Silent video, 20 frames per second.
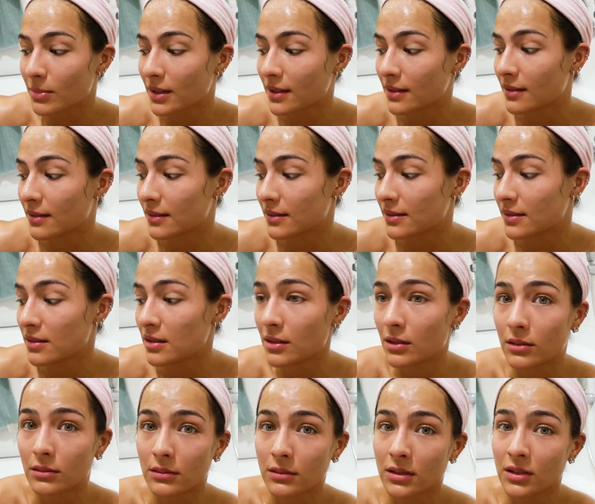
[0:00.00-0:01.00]
Because, you
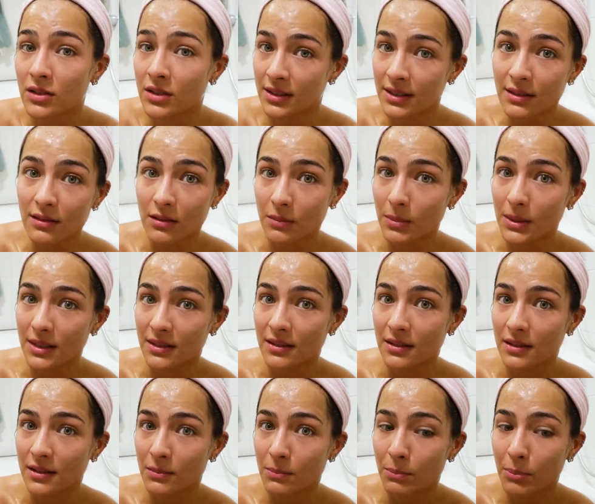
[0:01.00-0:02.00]
know, you're still a
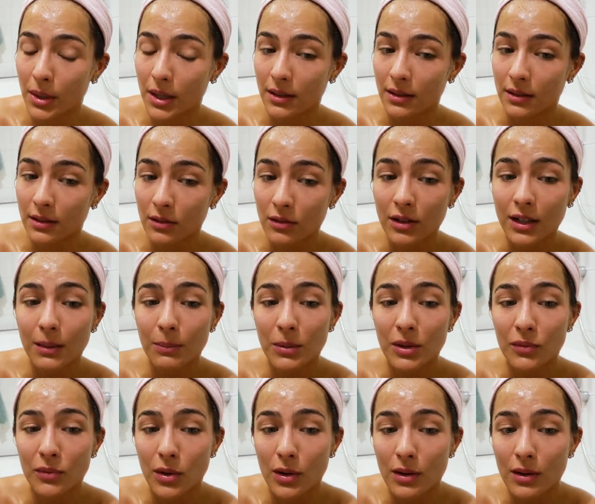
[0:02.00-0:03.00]
business, but don't get
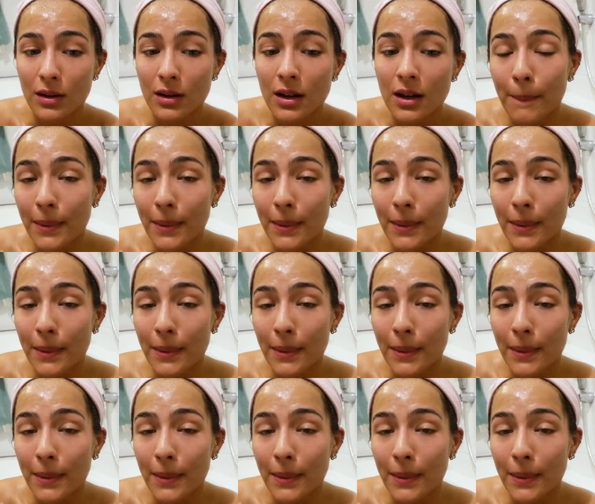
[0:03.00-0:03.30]
me wrong,